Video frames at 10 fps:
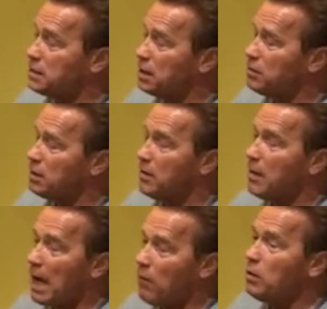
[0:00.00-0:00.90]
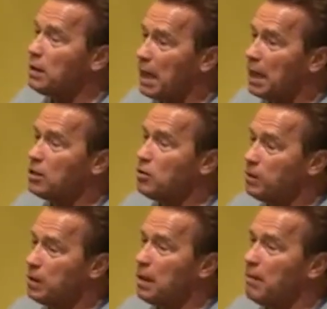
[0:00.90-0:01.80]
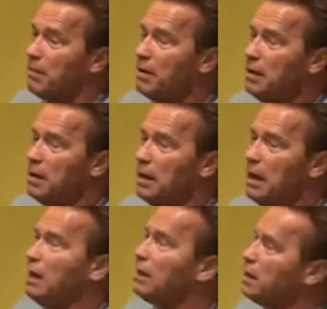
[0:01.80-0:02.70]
I said to them, I would like to become a